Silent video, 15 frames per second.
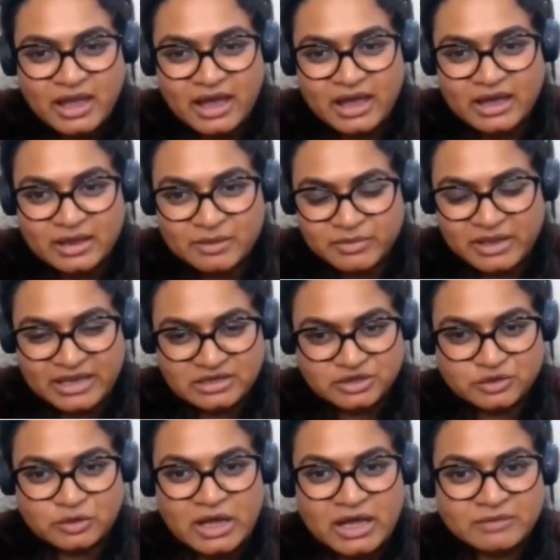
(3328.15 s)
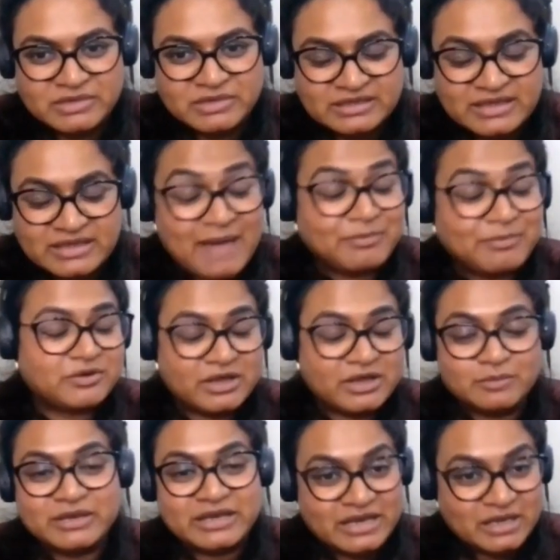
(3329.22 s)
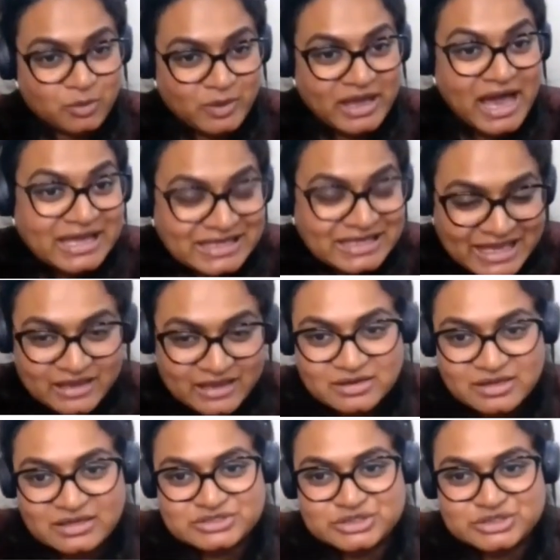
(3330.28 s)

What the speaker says: I'd be happy to help in any way I can